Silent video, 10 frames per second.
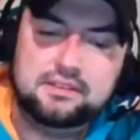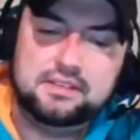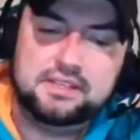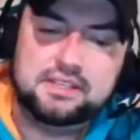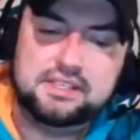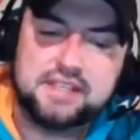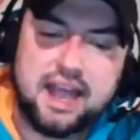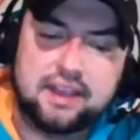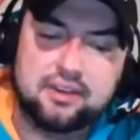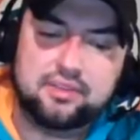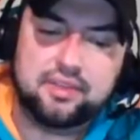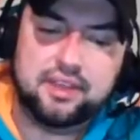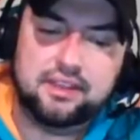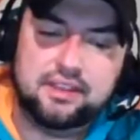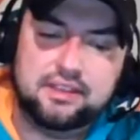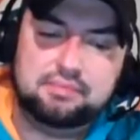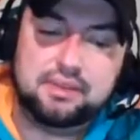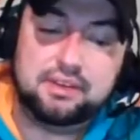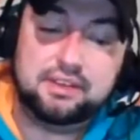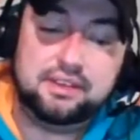desire thing,
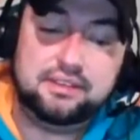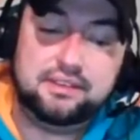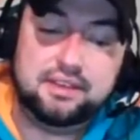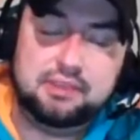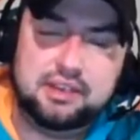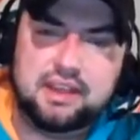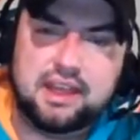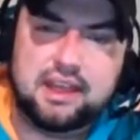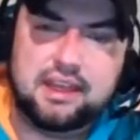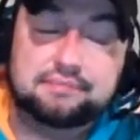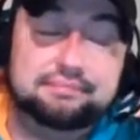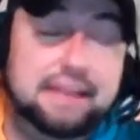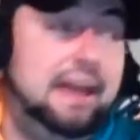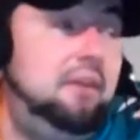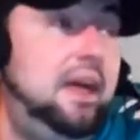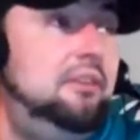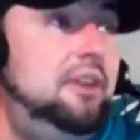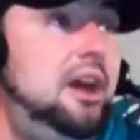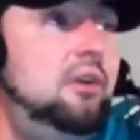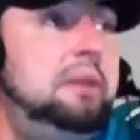but I mean, I don't
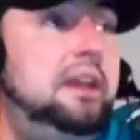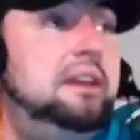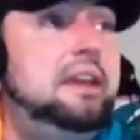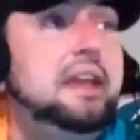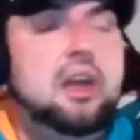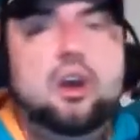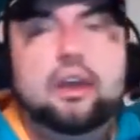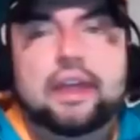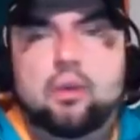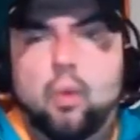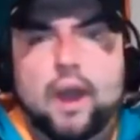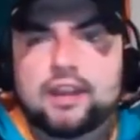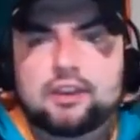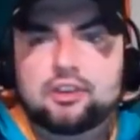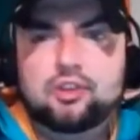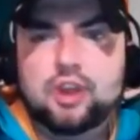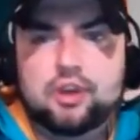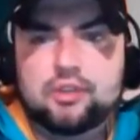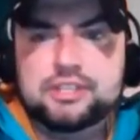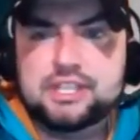know. I mean, like, why didn't you
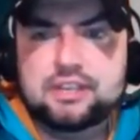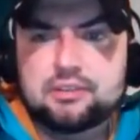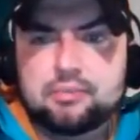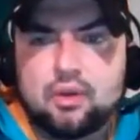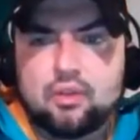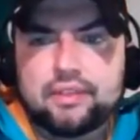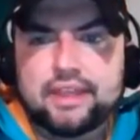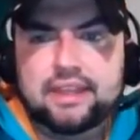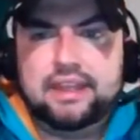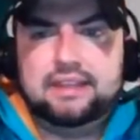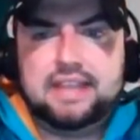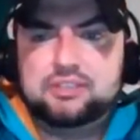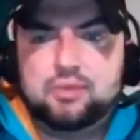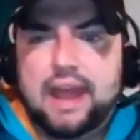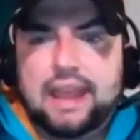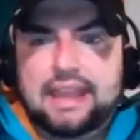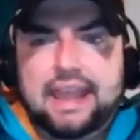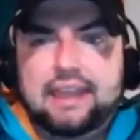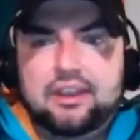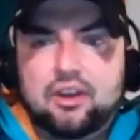go to the Senior Bowl? That's what I
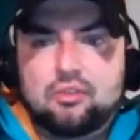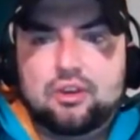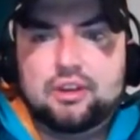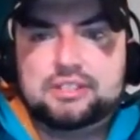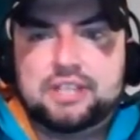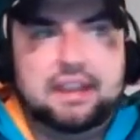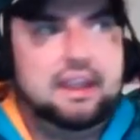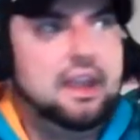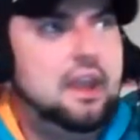can't get over. It's like